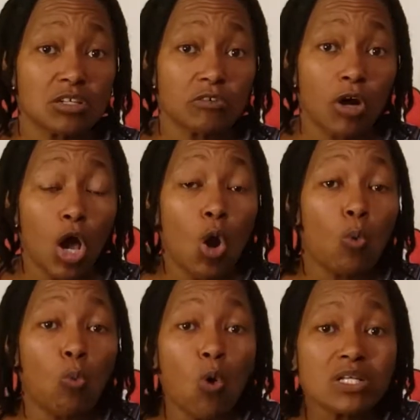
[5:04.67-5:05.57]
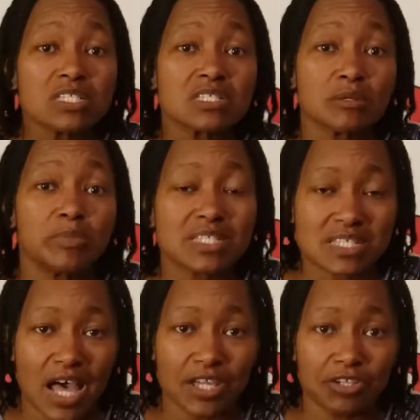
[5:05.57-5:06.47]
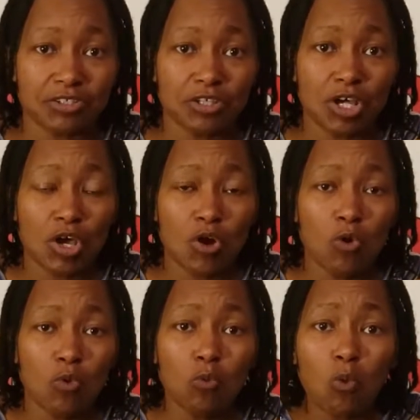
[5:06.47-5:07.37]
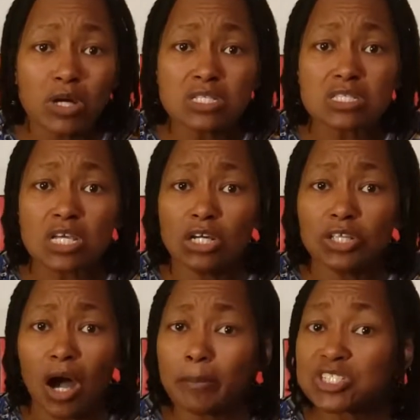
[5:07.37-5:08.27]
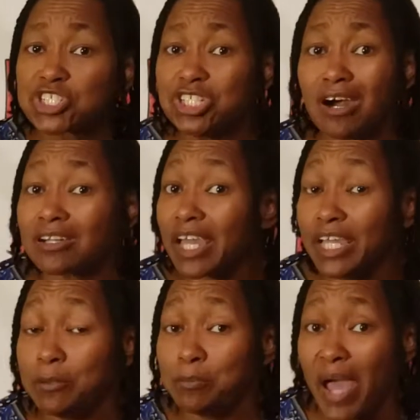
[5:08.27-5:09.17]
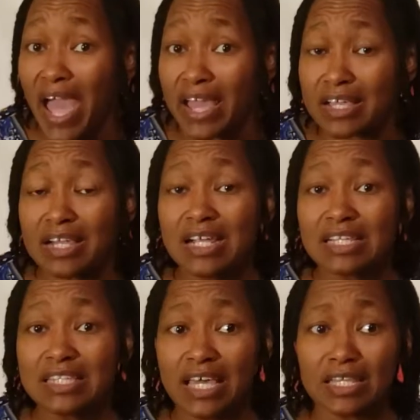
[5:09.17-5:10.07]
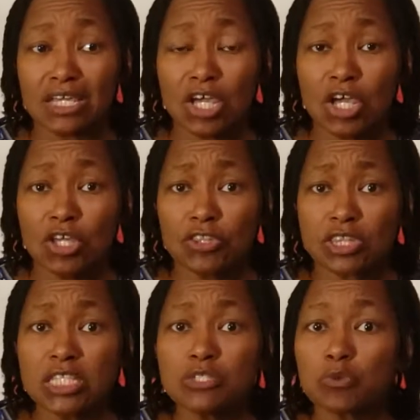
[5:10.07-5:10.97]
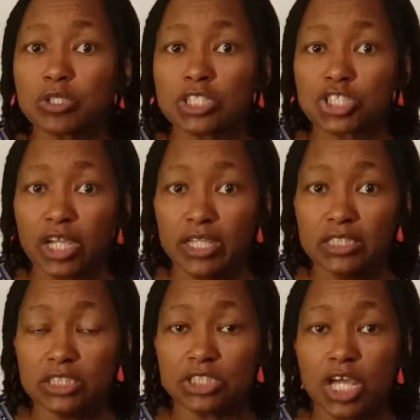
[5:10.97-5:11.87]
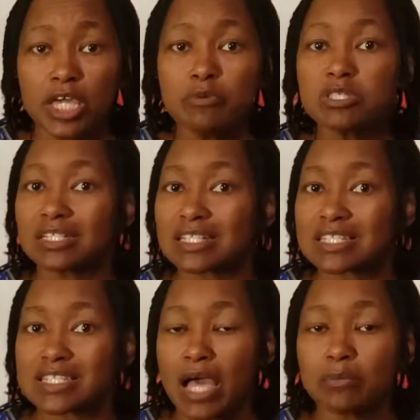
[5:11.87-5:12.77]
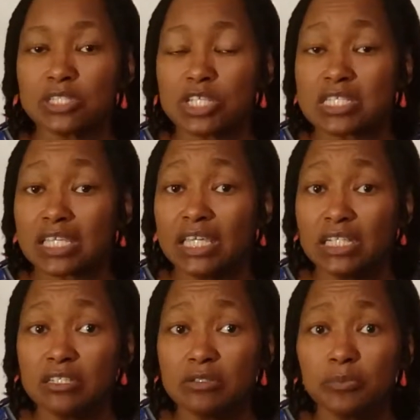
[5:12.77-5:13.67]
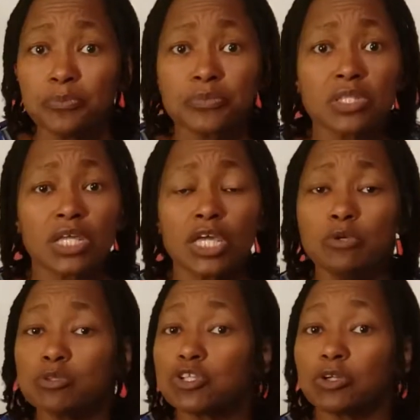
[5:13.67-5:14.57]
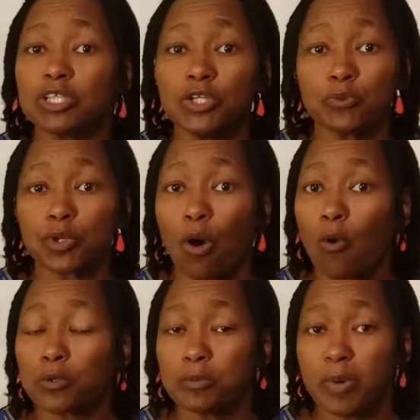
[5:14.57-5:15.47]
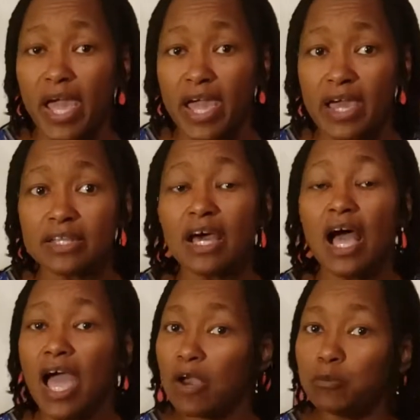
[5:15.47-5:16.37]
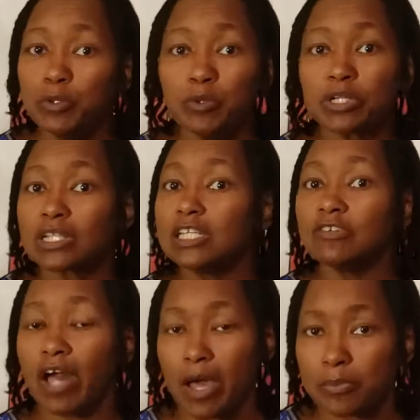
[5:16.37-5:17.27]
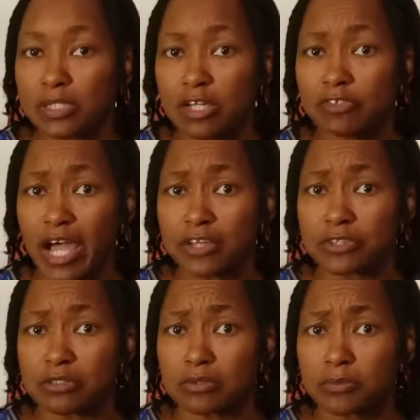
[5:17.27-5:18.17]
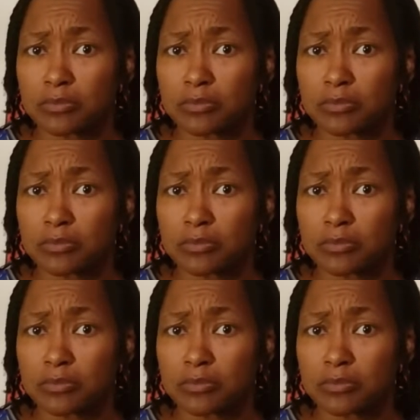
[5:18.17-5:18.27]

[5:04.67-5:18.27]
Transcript: of once the Messiah, once Hamashiach came back, that things were going to change. He was going to establish his kingdom. He was going to get rid of all the bad, and we were going to live happily ever after.